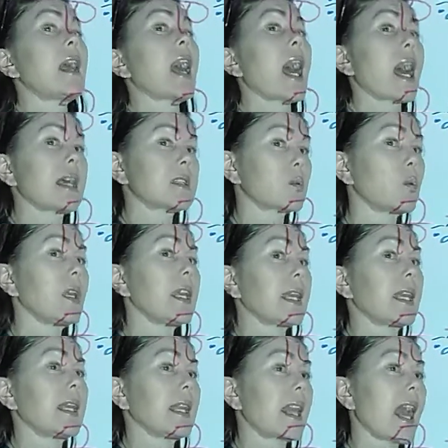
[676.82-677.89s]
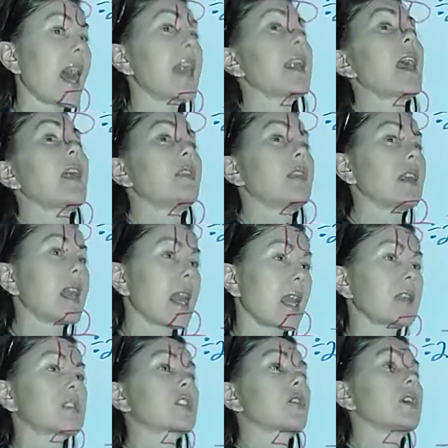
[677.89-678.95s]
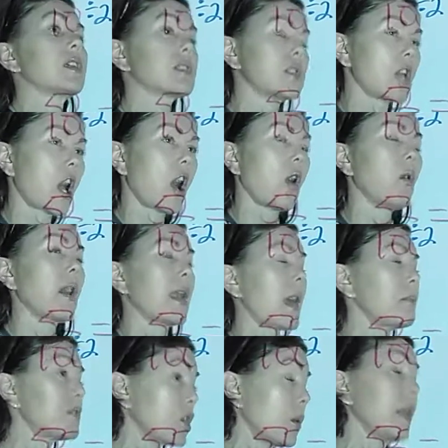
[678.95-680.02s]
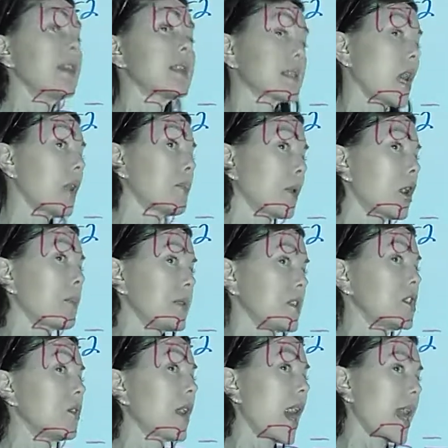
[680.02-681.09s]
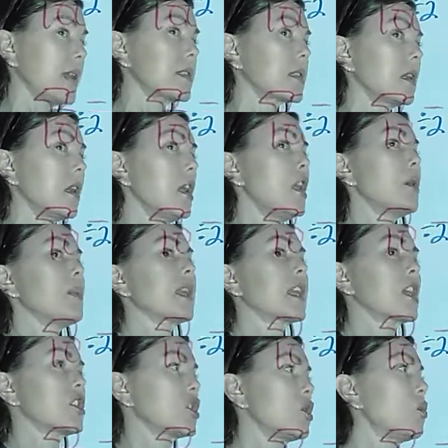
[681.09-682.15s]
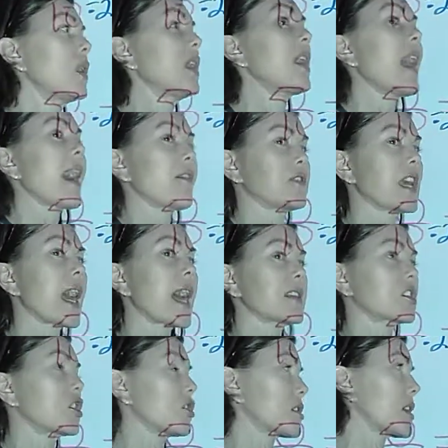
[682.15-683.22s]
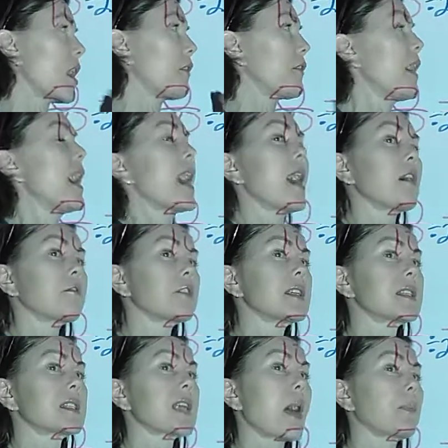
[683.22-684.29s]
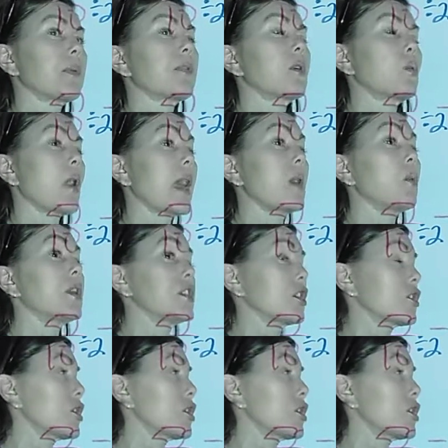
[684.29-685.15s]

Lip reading: as we can get? And the answer is no. And I'm doing this on purpose, you guys, because you will have to ask yourself every step of the way when you're